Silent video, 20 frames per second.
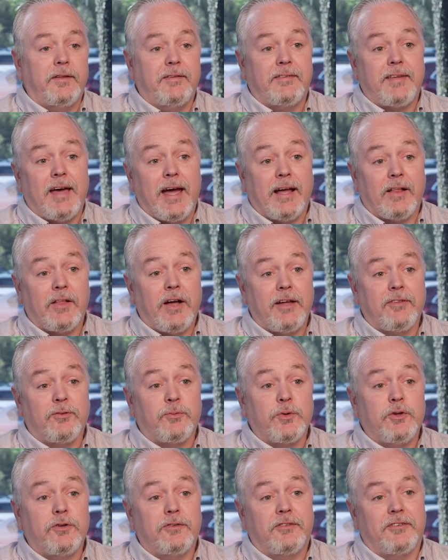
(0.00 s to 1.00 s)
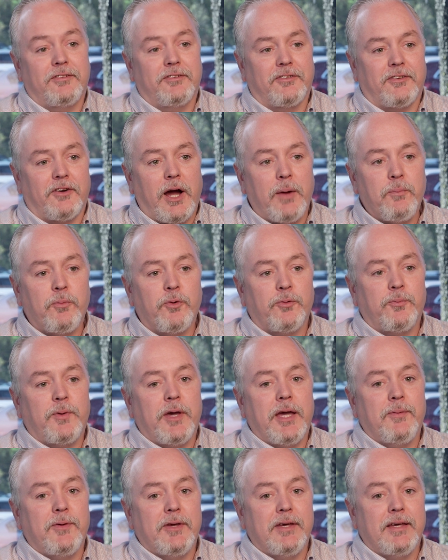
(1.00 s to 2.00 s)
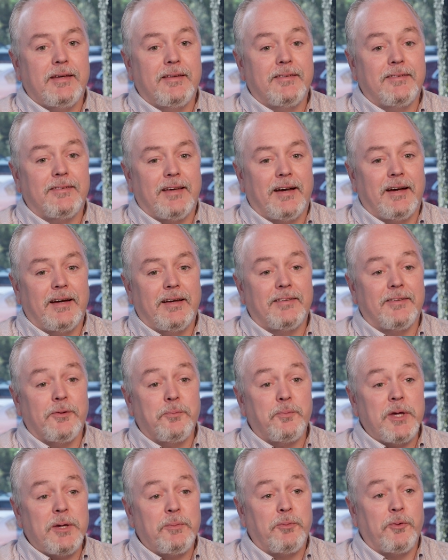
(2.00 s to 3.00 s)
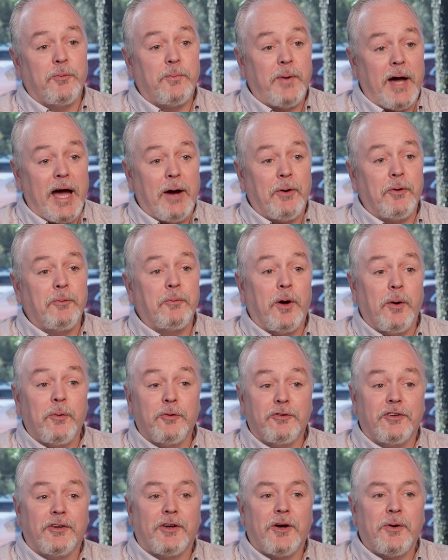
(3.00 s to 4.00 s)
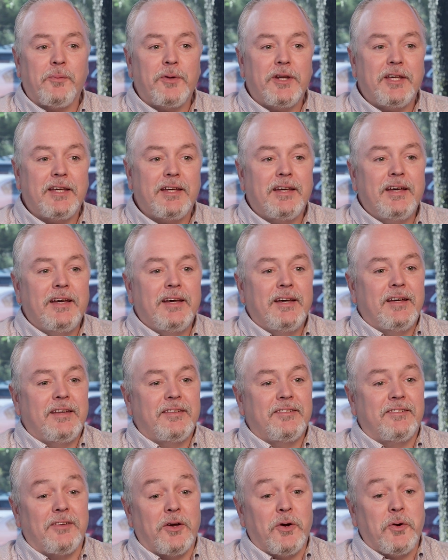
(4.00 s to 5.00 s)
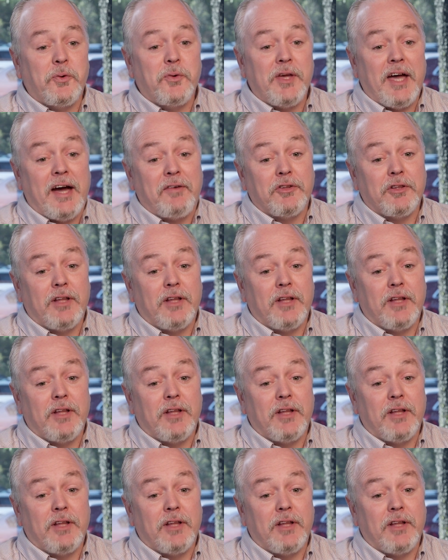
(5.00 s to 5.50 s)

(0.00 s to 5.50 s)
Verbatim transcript: of the taglines we use to describe BookBaby is uh, it's a people-powered publishing company. So we have a